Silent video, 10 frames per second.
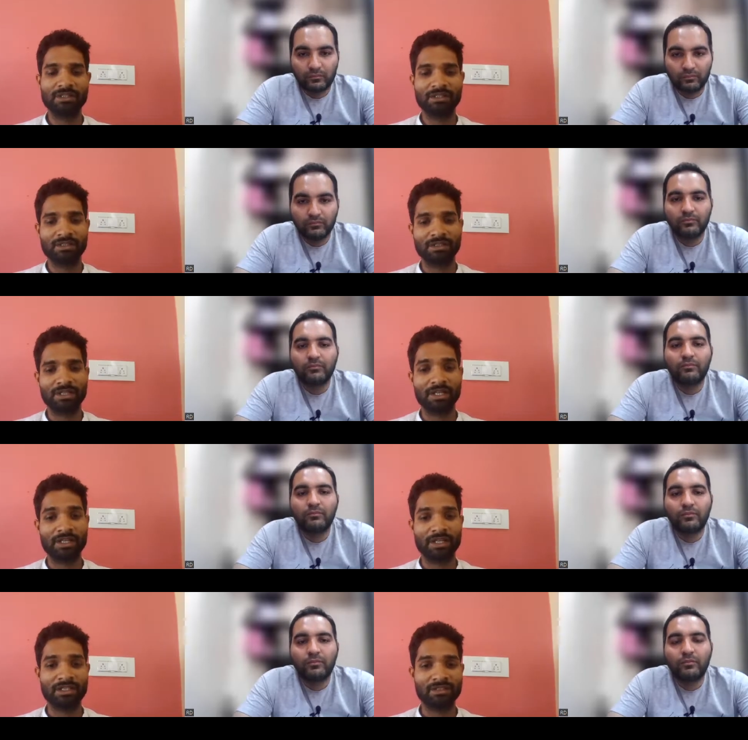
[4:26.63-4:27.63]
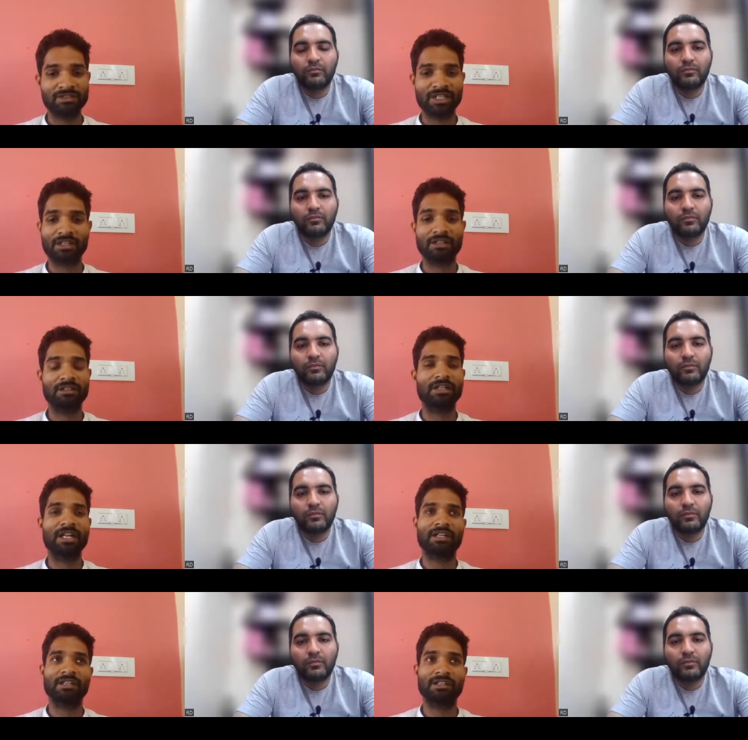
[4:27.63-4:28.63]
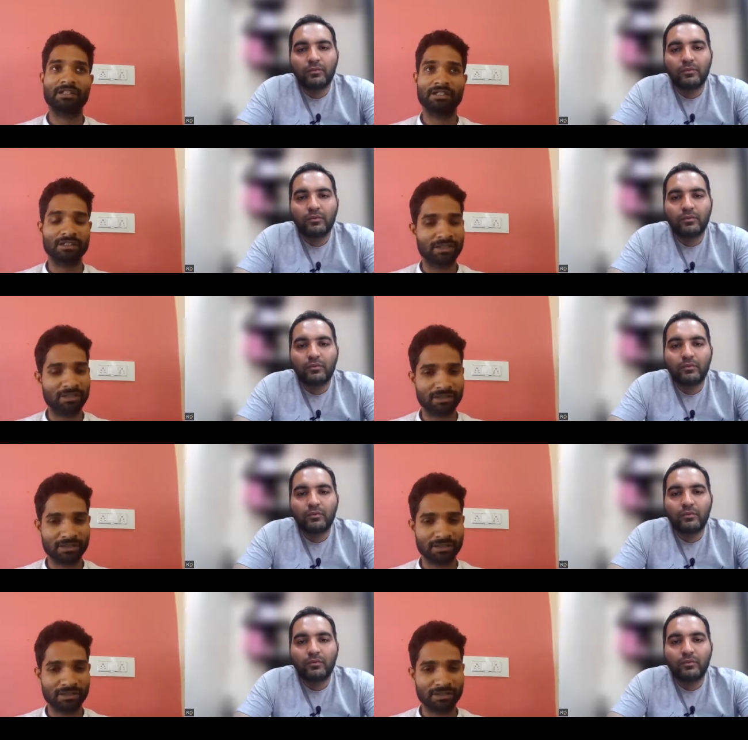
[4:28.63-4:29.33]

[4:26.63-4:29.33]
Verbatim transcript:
Speaker 1: Mm-hmm. And any junk data